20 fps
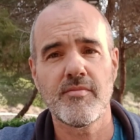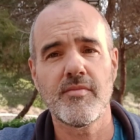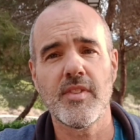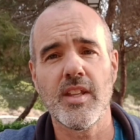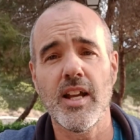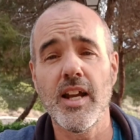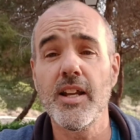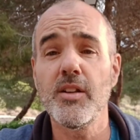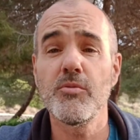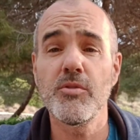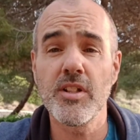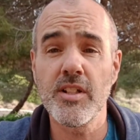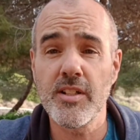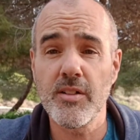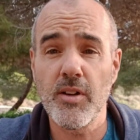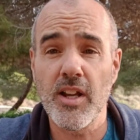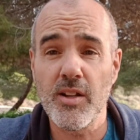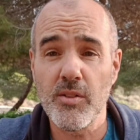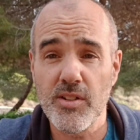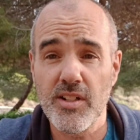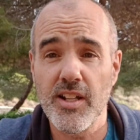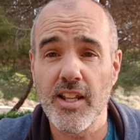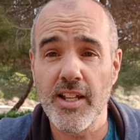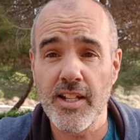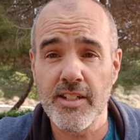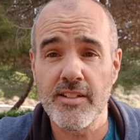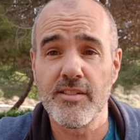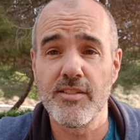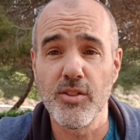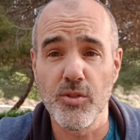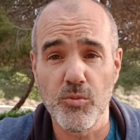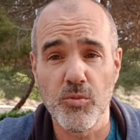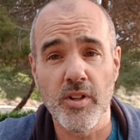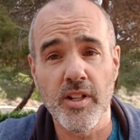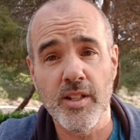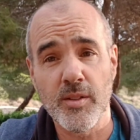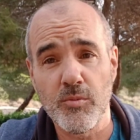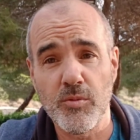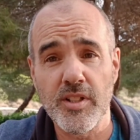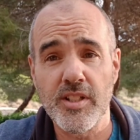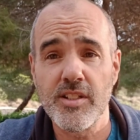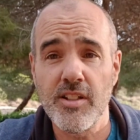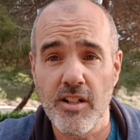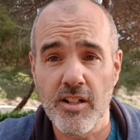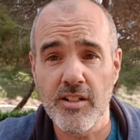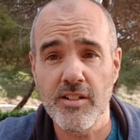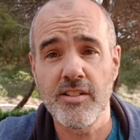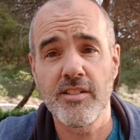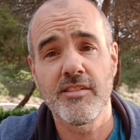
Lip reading: I really do like the way we talk.